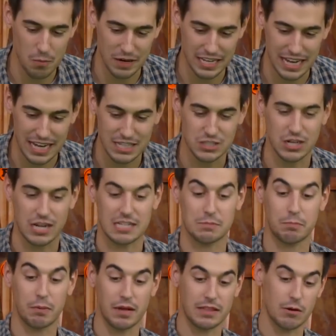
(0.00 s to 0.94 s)
many
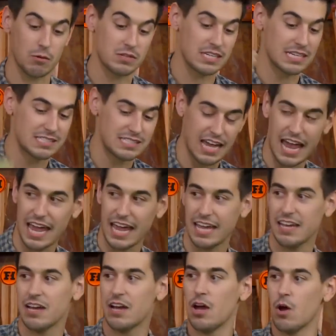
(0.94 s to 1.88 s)
headshots, but there was Holy a
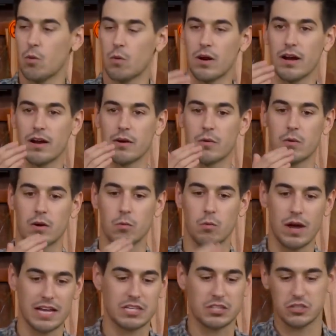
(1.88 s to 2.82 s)
day shit. where where
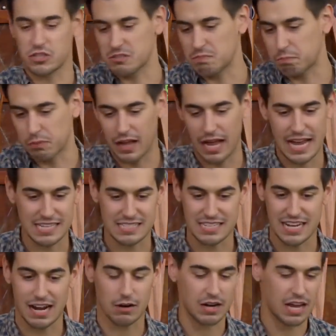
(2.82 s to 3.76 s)
West just
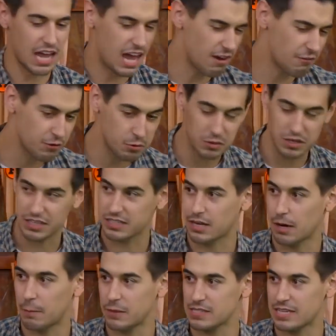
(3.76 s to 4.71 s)
blasted out everyone in the
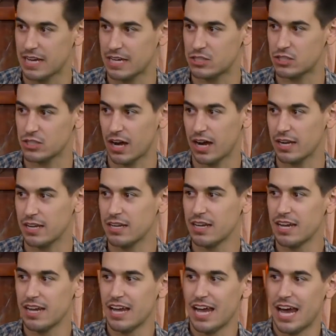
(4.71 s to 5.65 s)
company's headshot,
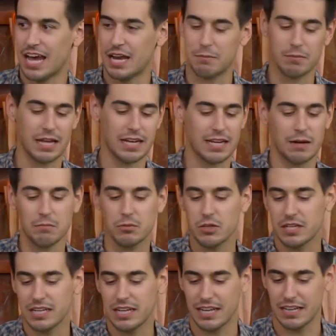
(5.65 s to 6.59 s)
and I'm like, I'm
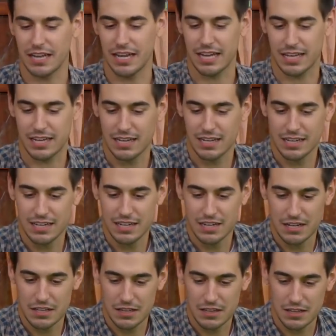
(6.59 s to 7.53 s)
looking at like. they used
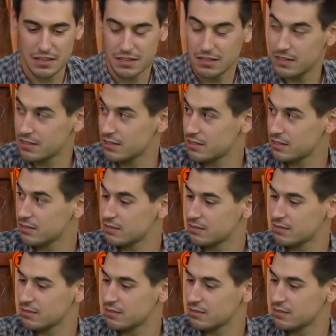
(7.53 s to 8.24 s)
one mine right there.